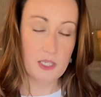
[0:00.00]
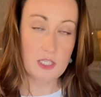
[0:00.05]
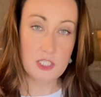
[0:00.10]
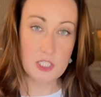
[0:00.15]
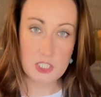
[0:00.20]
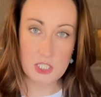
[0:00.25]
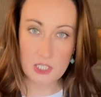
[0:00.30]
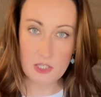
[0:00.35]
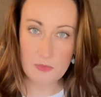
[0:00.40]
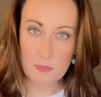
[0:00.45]

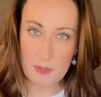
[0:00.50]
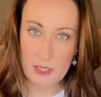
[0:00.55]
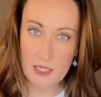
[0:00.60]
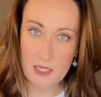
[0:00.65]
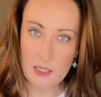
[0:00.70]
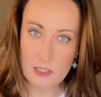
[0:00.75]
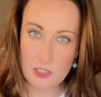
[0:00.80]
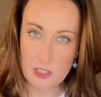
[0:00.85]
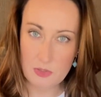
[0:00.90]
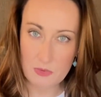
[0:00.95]
Just
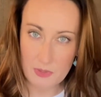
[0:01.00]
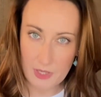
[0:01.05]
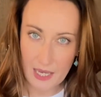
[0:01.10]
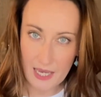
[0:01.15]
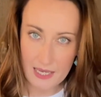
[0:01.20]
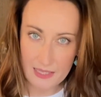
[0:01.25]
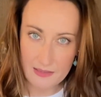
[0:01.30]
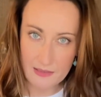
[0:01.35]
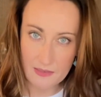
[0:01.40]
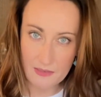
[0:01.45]
because you
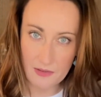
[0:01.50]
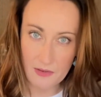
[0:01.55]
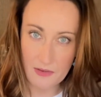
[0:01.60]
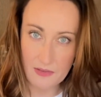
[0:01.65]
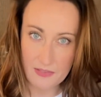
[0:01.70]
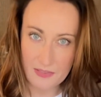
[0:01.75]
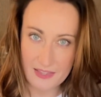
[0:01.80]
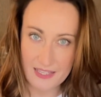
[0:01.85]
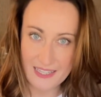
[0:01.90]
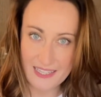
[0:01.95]
can start
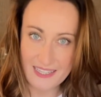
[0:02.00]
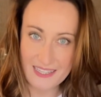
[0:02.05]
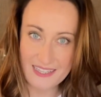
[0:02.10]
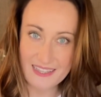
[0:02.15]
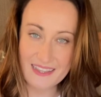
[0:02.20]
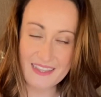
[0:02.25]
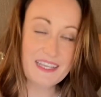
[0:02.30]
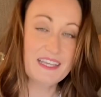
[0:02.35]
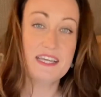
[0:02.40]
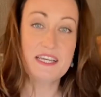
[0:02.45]
seeds
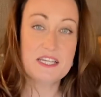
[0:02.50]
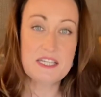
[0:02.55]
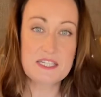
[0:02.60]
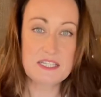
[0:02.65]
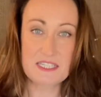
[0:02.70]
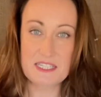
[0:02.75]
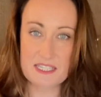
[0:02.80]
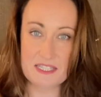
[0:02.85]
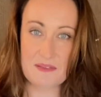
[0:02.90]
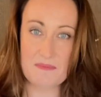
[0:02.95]

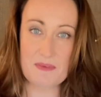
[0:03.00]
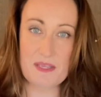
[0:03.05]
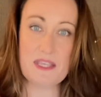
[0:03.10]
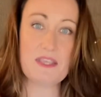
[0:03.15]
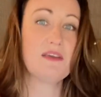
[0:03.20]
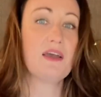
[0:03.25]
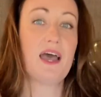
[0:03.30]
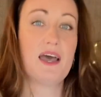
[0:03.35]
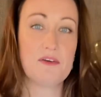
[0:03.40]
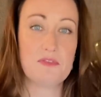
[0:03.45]
doesn't mean
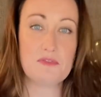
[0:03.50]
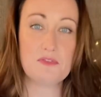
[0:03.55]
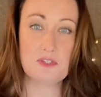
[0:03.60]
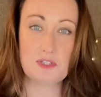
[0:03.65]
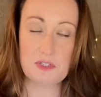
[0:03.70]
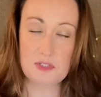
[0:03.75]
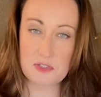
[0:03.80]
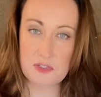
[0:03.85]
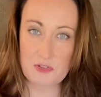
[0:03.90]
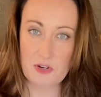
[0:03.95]
you have to
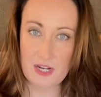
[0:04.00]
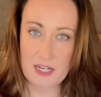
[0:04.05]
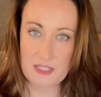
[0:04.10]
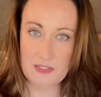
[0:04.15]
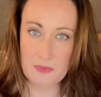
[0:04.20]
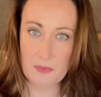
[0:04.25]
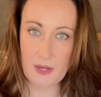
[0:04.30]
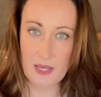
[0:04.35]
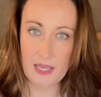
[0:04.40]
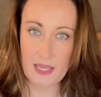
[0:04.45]
straight
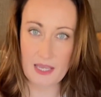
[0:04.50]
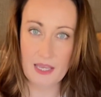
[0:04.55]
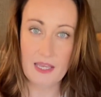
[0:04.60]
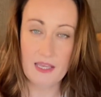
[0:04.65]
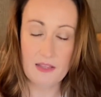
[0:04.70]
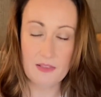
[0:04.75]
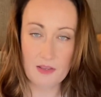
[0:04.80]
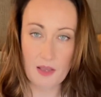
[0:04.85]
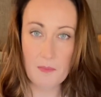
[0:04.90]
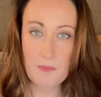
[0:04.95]
away.
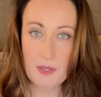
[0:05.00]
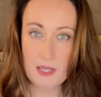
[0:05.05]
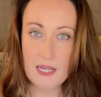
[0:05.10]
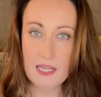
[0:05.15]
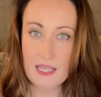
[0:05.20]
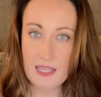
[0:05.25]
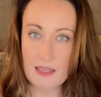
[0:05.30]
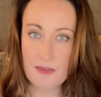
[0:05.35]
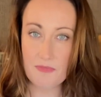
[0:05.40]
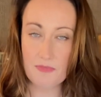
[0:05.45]
So I'm going to
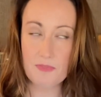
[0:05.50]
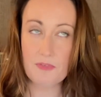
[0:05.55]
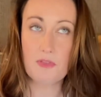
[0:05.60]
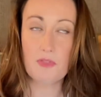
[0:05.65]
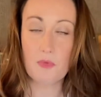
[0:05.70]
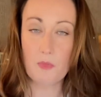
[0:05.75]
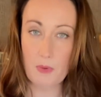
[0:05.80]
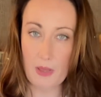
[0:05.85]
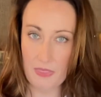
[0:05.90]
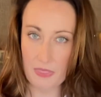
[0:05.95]
give the
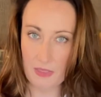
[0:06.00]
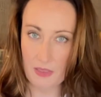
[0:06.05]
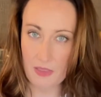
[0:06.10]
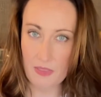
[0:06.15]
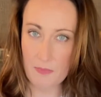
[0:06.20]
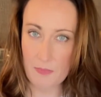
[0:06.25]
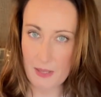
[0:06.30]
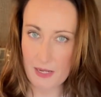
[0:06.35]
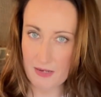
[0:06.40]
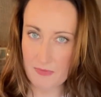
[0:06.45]
weather the
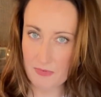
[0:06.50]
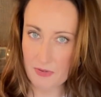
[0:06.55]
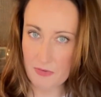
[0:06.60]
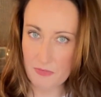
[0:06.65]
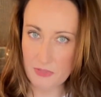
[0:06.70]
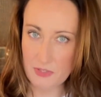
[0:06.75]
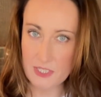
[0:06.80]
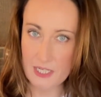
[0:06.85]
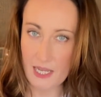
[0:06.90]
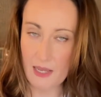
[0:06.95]
benefit of
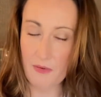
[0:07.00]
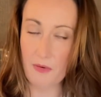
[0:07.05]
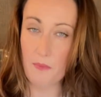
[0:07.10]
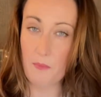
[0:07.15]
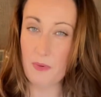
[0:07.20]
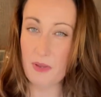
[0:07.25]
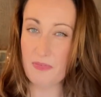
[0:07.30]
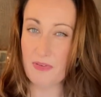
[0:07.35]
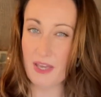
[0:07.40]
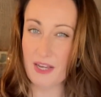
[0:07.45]
the doubt, and
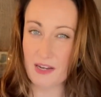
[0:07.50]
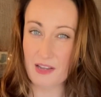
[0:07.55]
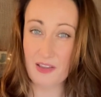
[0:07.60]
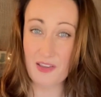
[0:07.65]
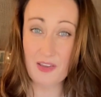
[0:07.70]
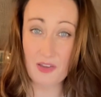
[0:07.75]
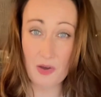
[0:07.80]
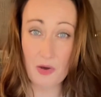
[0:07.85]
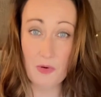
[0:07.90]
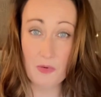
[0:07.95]
we've had a
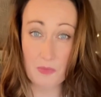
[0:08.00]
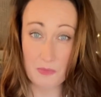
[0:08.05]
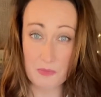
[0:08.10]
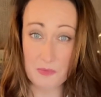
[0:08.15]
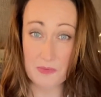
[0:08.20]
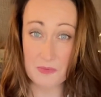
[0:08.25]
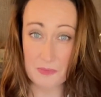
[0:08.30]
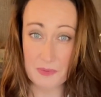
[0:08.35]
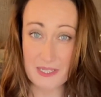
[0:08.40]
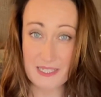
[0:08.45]
cold
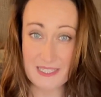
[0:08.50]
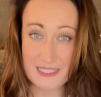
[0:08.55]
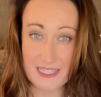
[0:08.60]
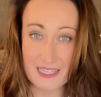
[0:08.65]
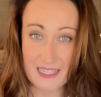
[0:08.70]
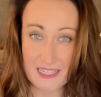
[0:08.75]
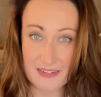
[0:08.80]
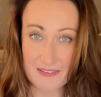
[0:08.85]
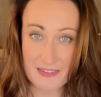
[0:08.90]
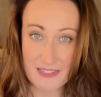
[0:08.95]
winter
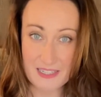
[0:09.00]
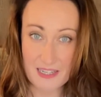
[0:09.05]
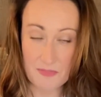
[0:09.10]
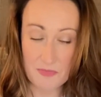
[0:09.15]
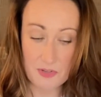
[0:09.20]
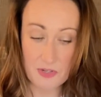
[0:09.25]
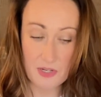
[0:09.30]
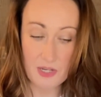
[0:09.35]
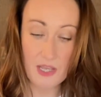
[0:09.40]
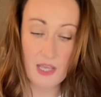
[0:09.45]
here in Devon.